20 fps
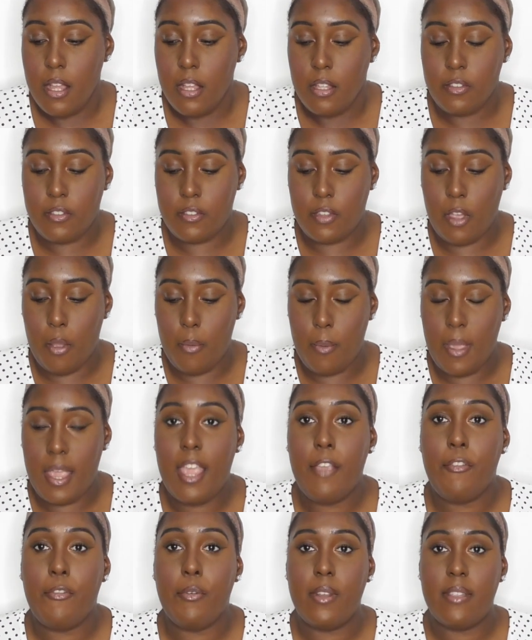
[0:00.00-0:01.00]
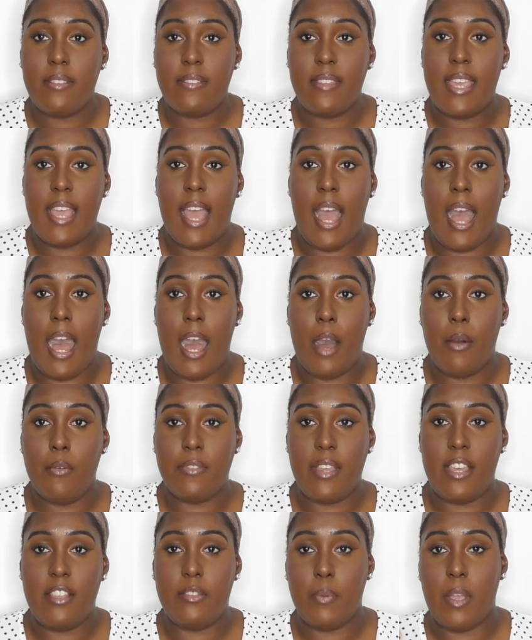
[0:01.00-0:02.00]
So if you want to see how
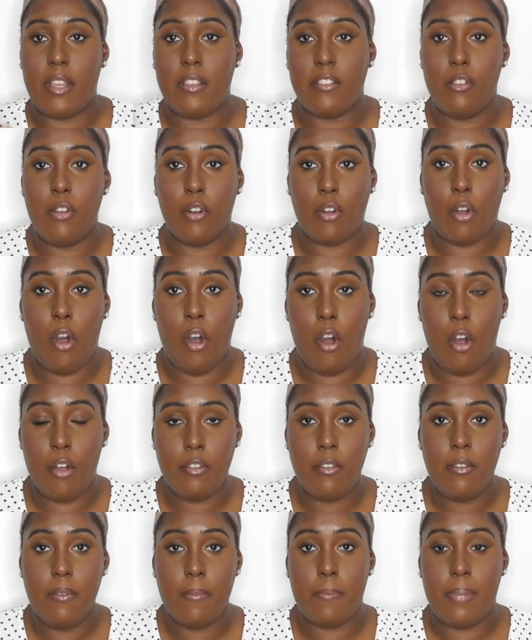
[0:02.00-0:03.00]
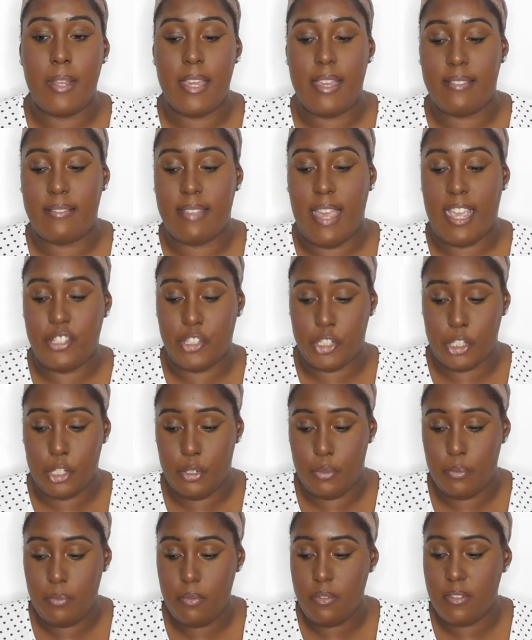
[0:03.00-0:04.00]
these wigs look on, please stay
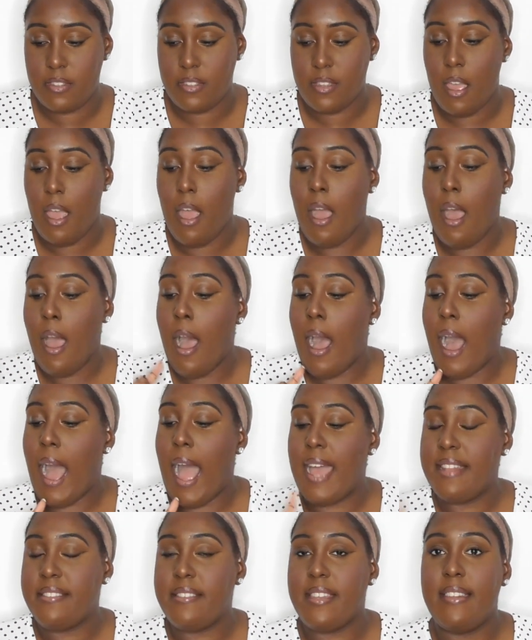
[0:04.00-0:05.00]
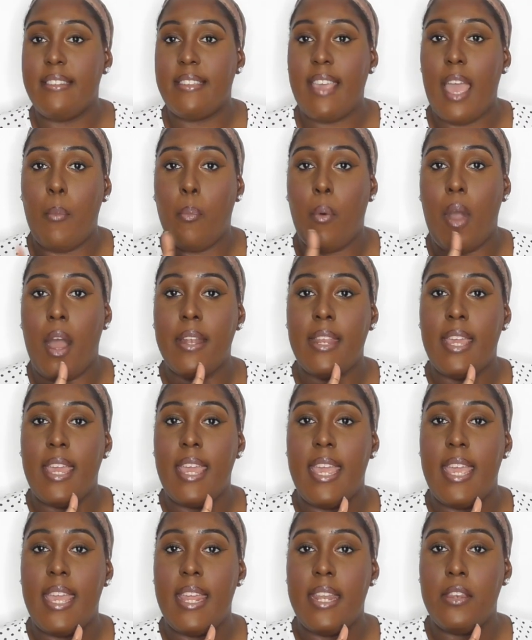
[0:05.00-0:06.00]
tuned. I did get one
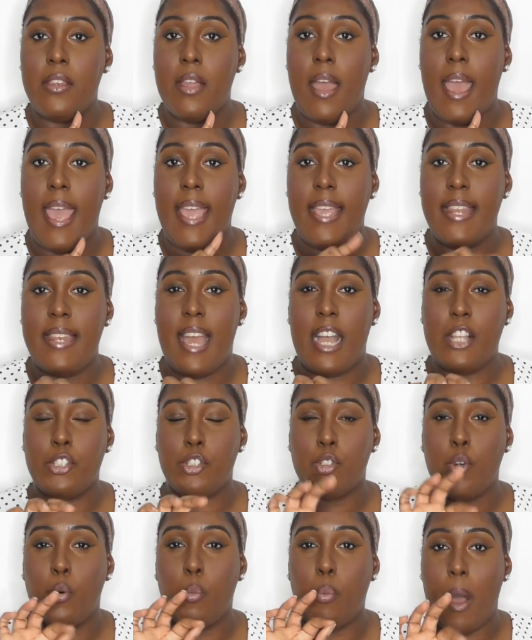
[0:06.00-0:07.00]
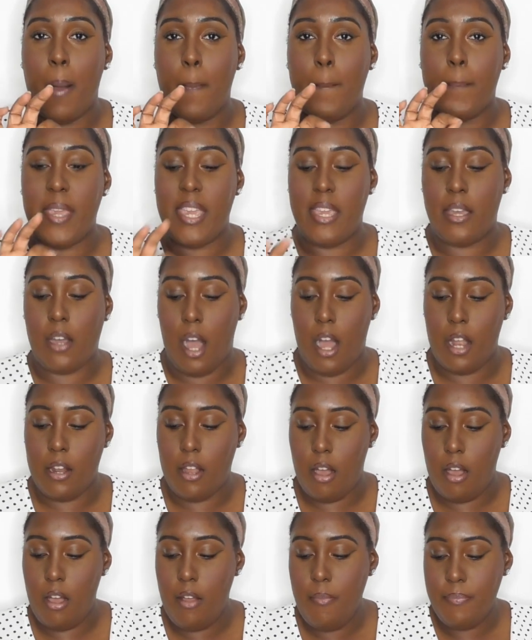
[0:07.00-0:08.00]
in a natural 1B
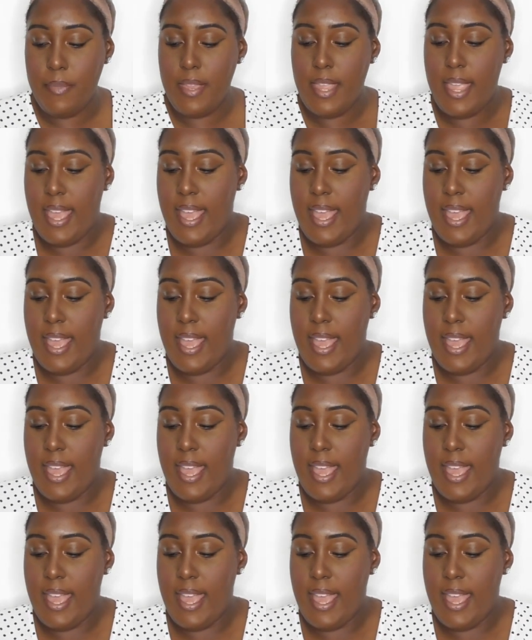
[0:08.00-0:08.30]
colour.